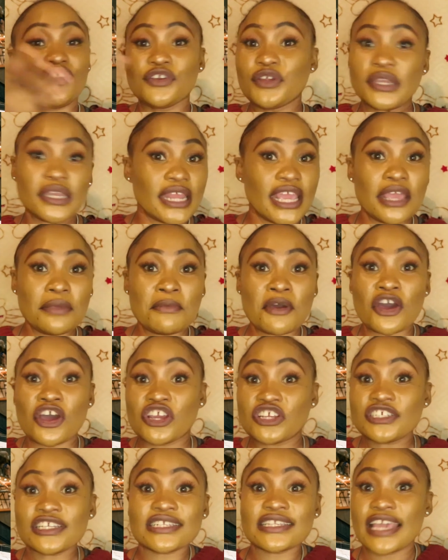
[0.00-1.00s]
you name
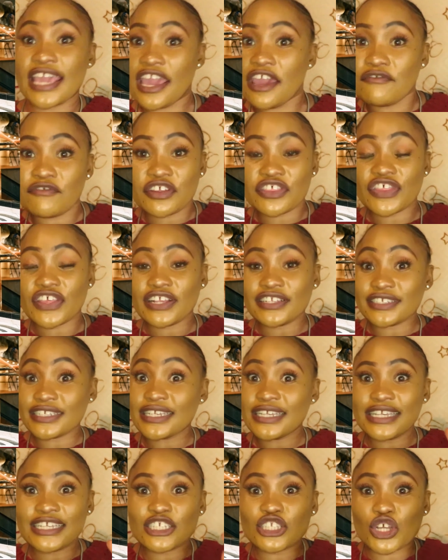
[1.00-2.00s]
her, she's everything. She
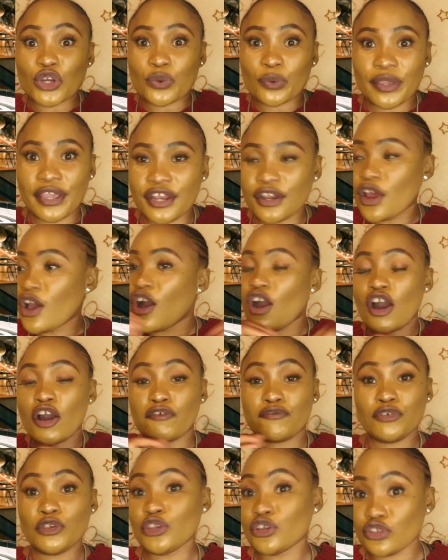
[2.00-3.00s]
is the queen
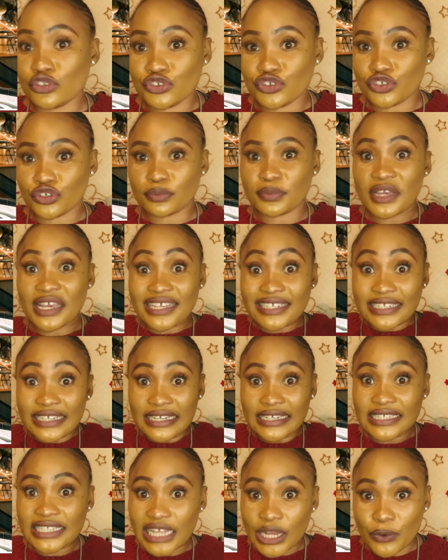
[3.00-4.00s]
of YouTube. She
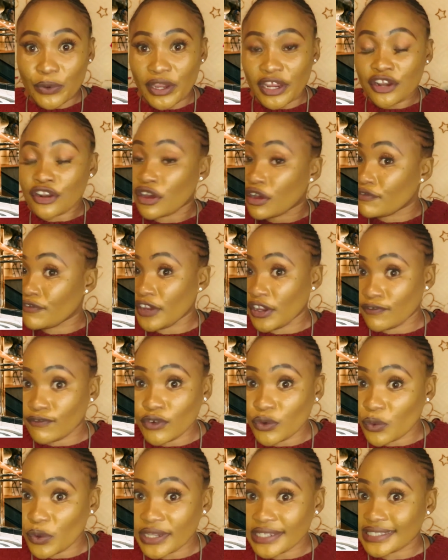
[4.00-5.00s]
is the queen of
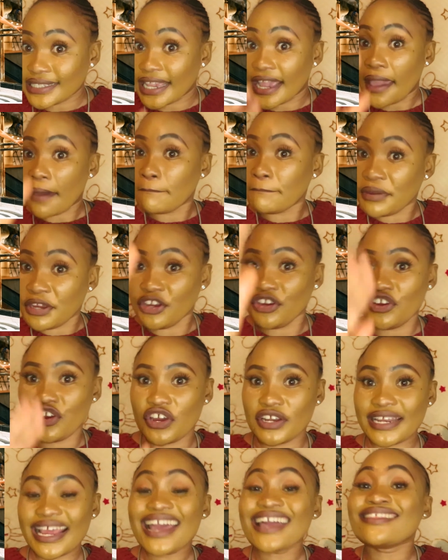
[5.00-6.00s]
influencing,
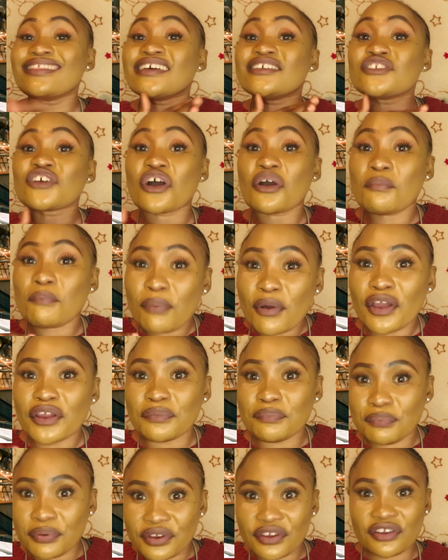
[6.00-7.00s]
period. That's on
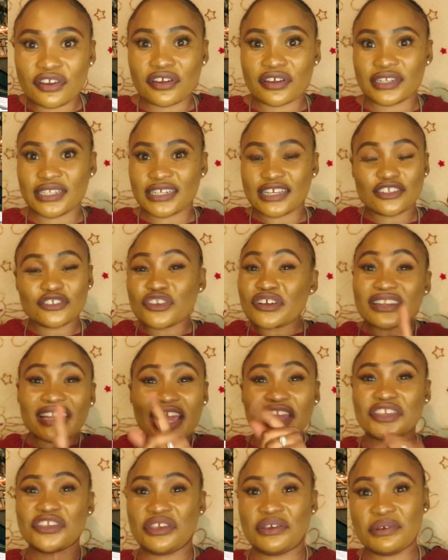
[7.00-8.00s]
point, period. Don't
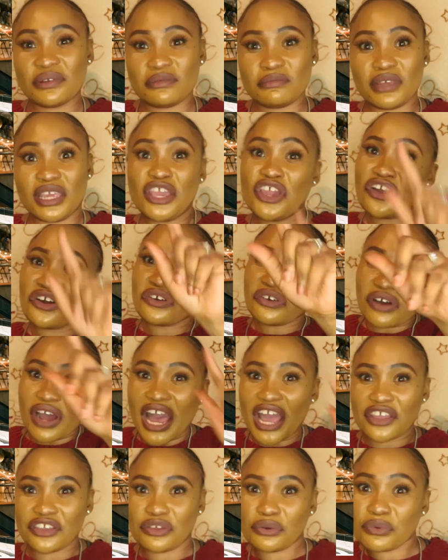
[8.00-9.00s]
argue with me. Go
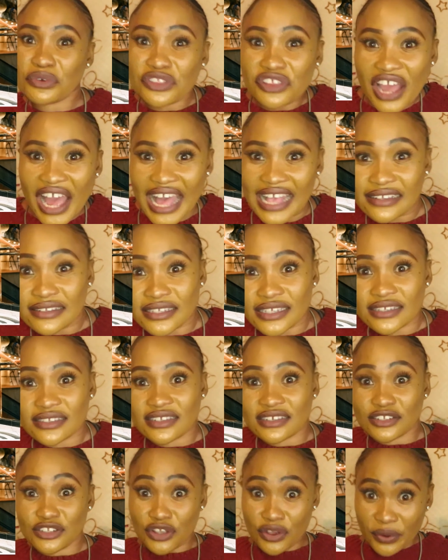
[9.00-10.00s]
argue with your
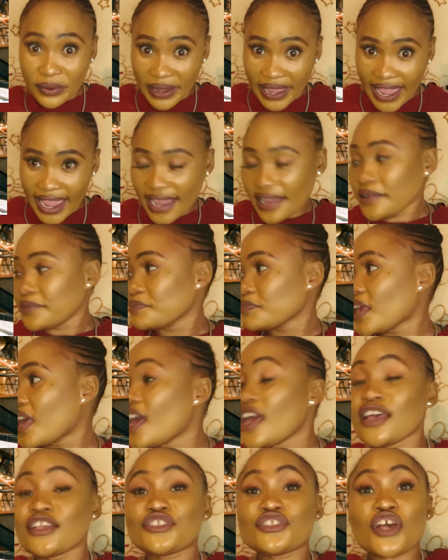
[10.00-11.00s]
ancestors, okay?
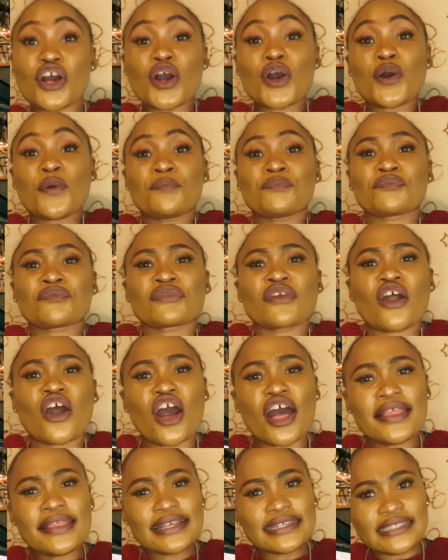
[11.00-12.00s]
So, on
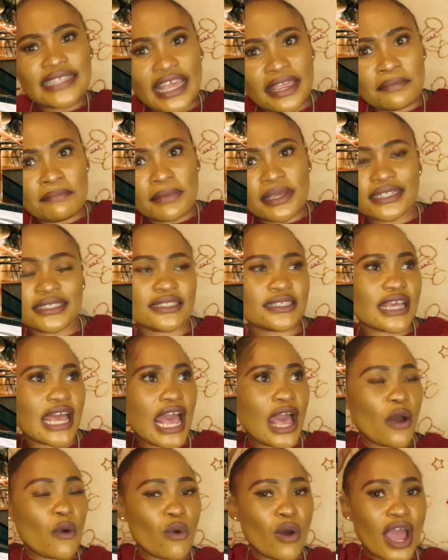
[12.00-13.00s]
the segment,
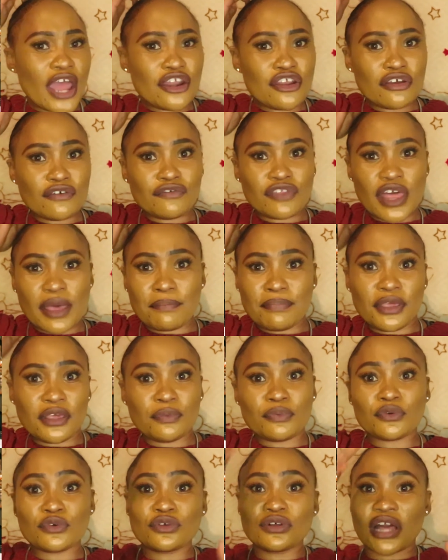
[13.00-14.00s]
one of the
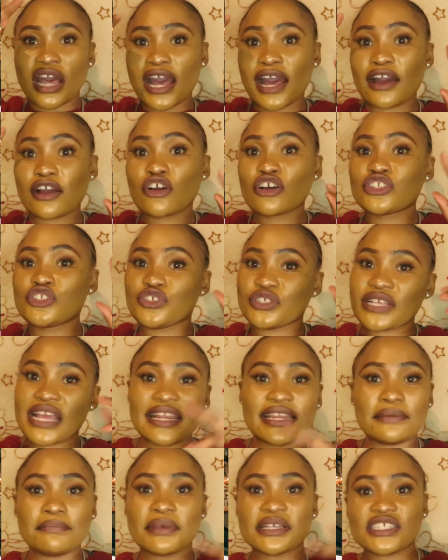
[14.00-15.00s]
people, because you
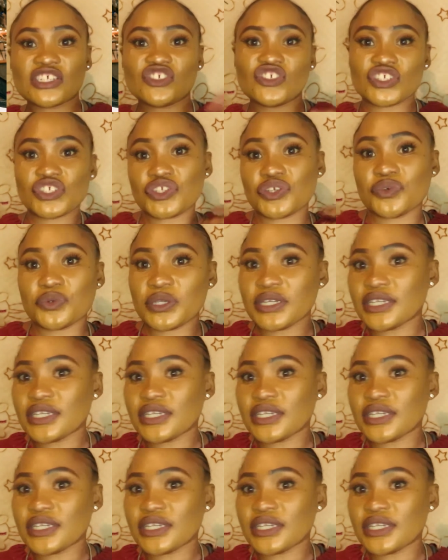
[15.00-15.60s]
send in messages to